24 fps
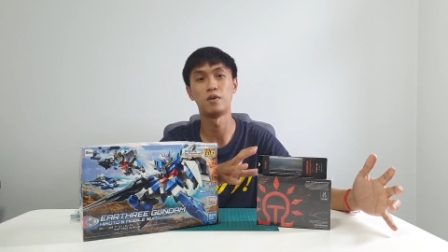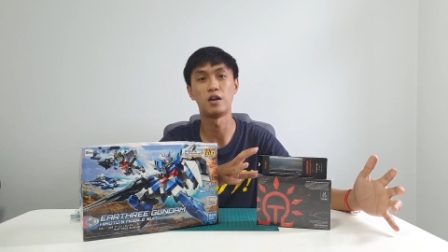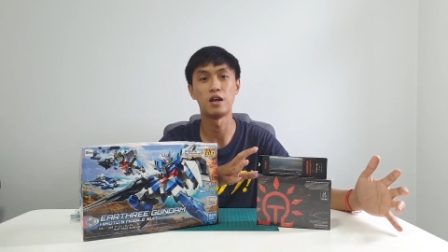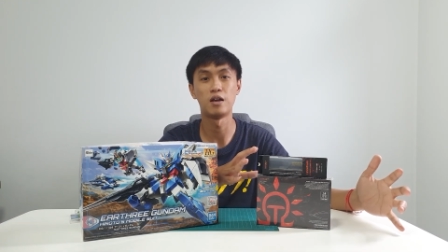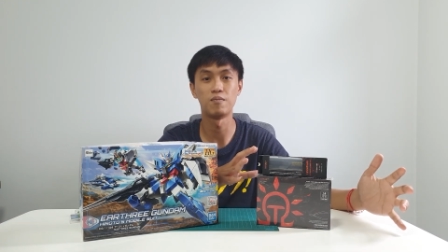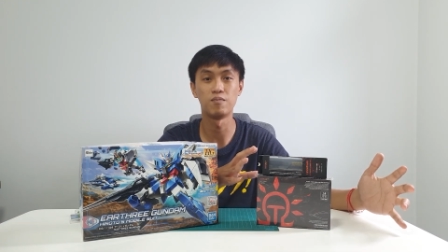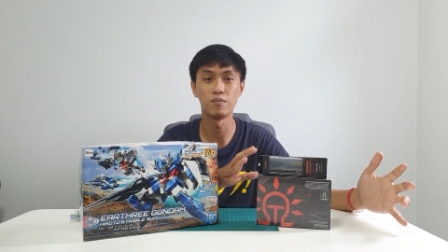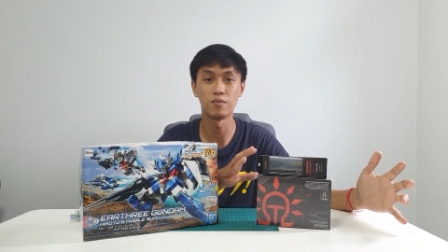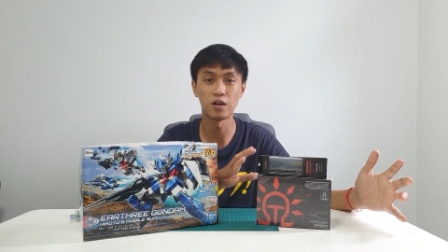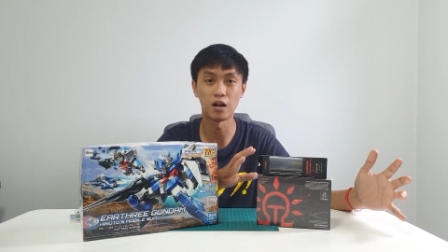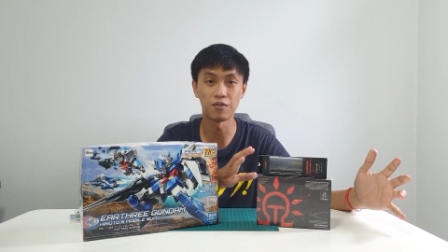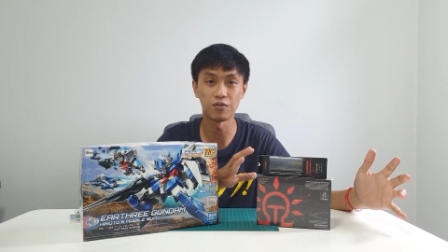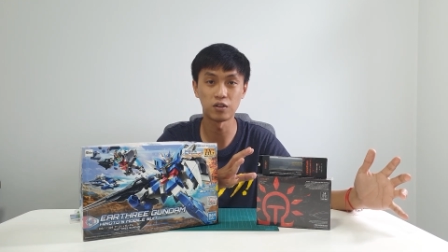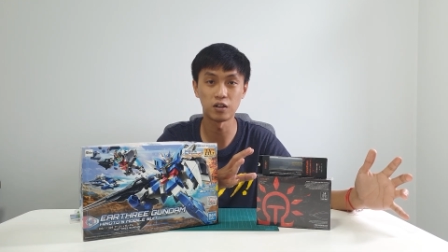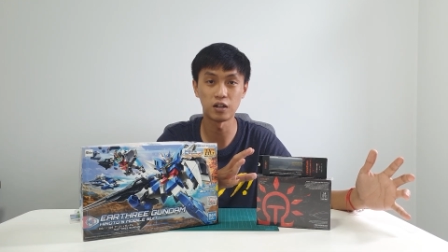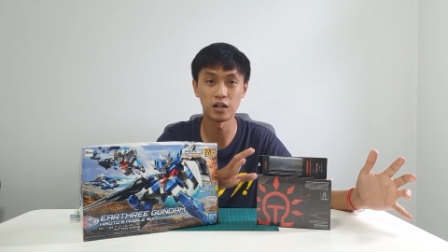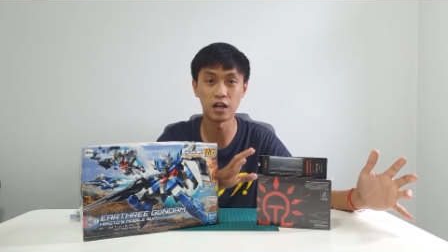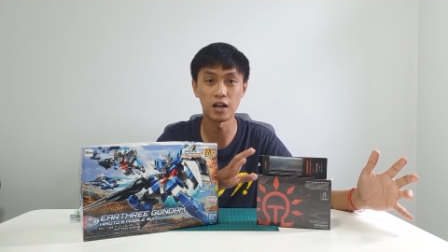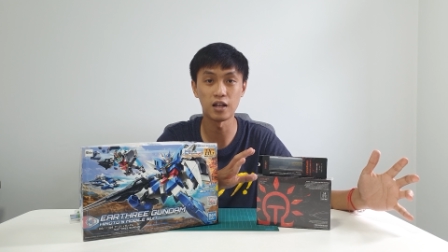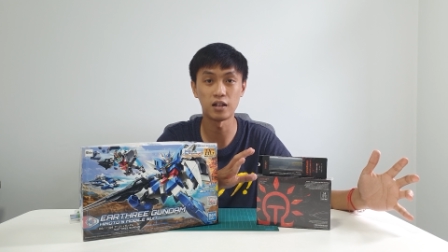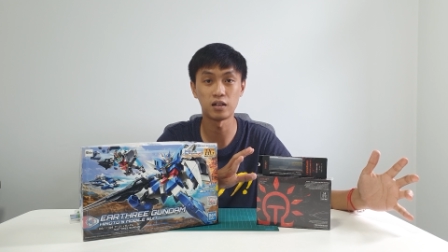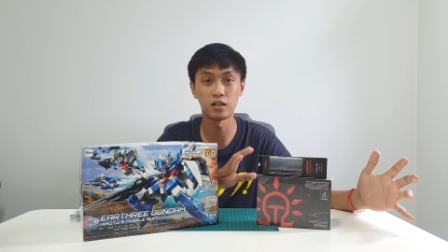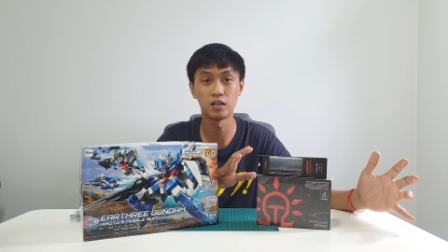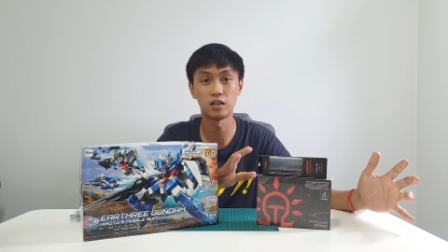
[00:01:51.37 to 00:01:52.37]
And after
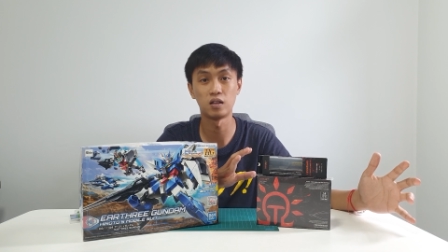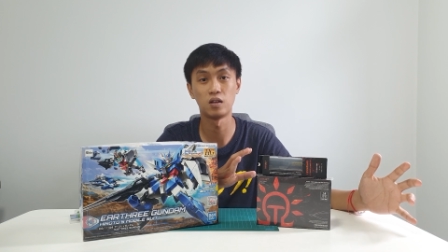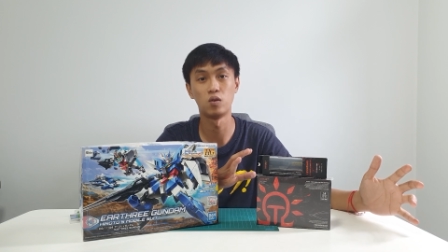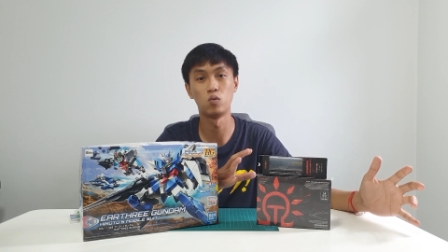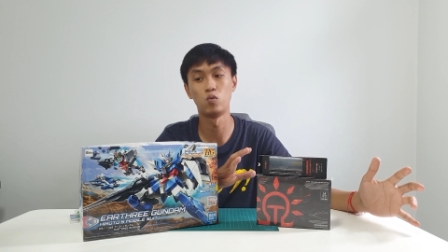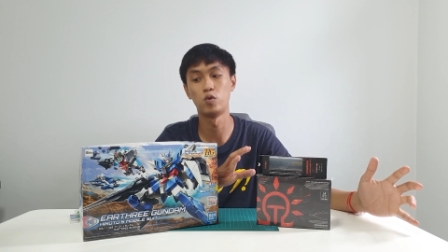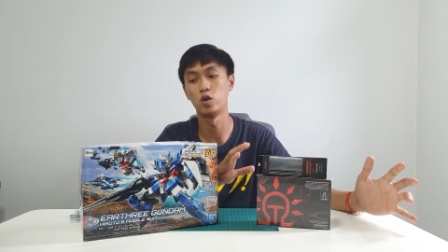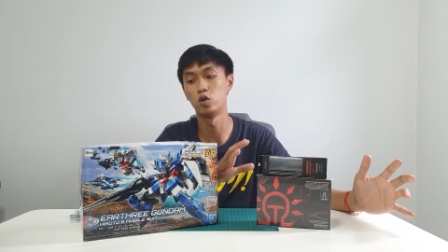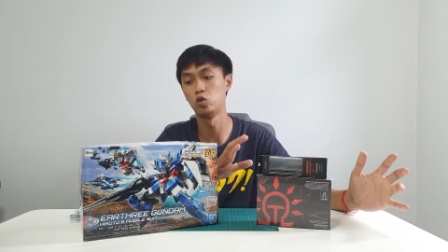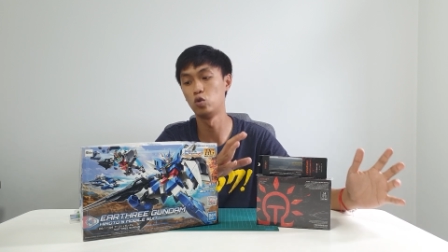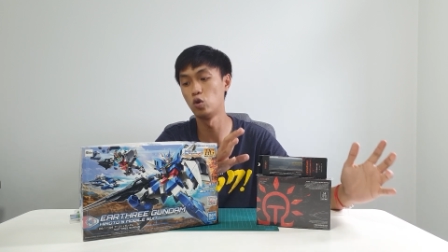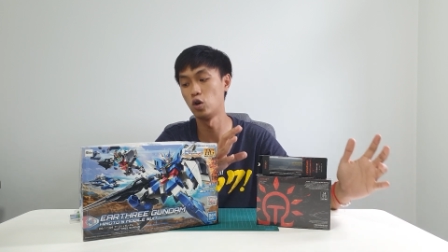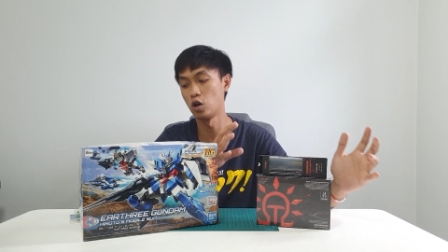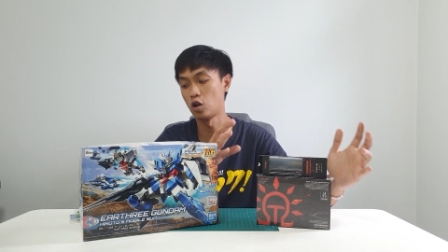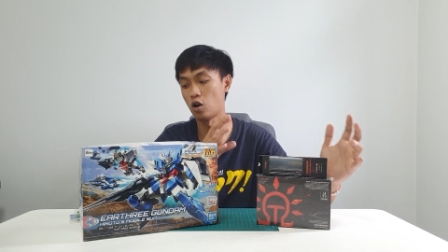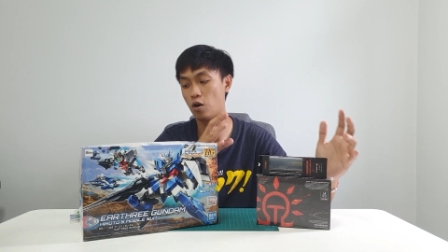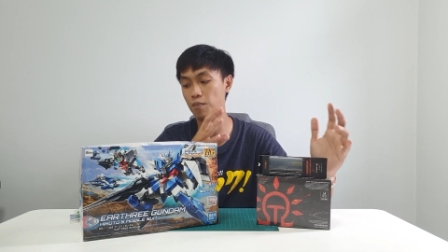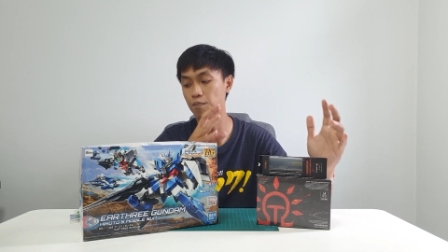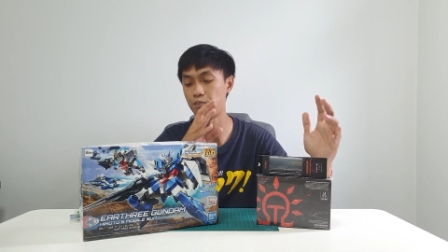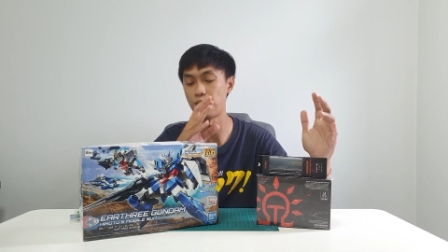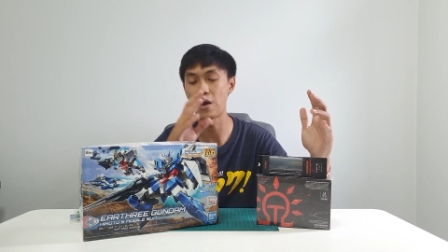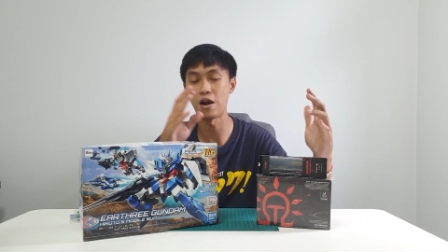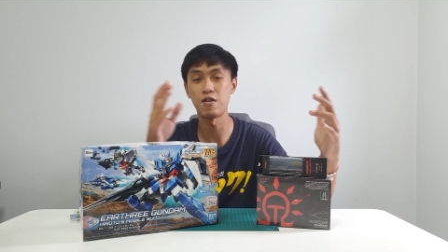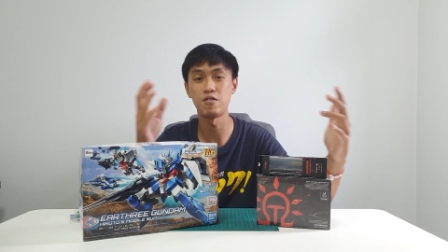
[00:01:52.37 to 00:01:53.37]
that, we'll do a
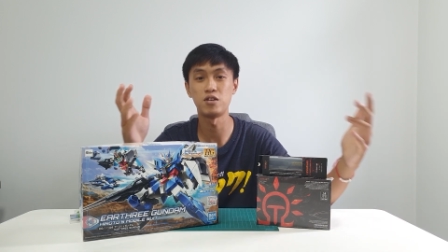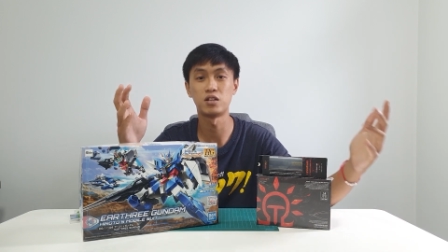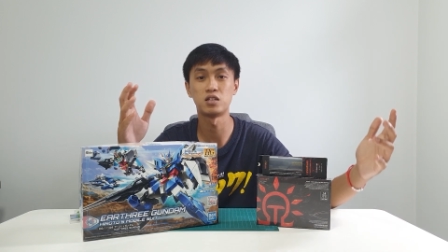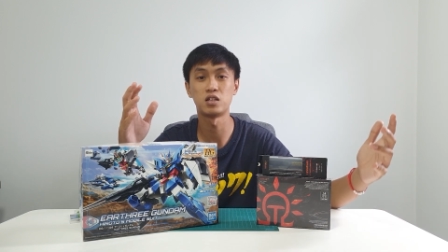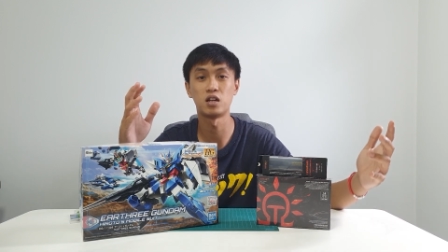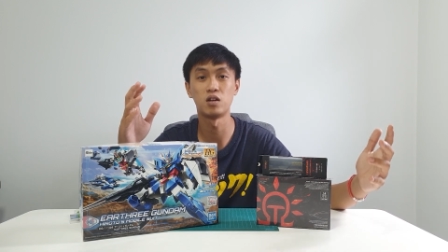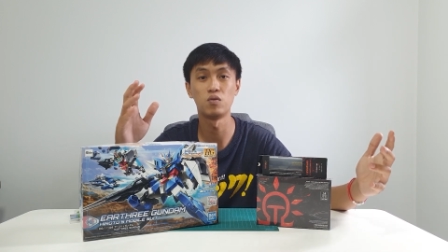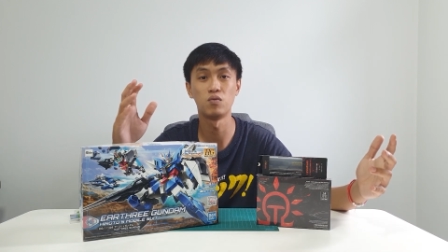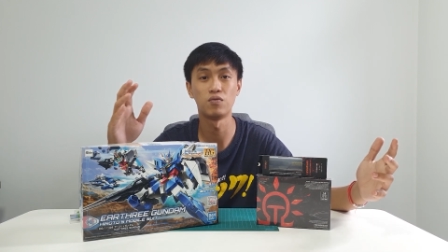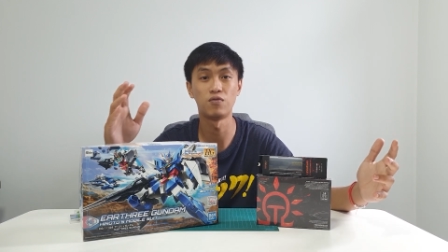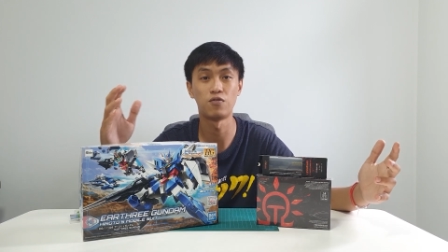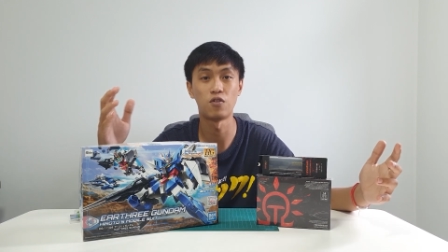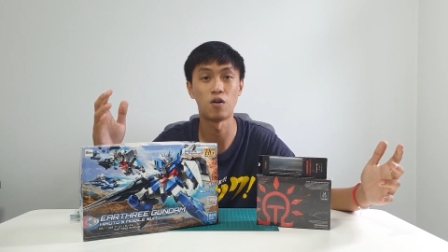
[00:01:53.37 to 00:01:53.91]
comparison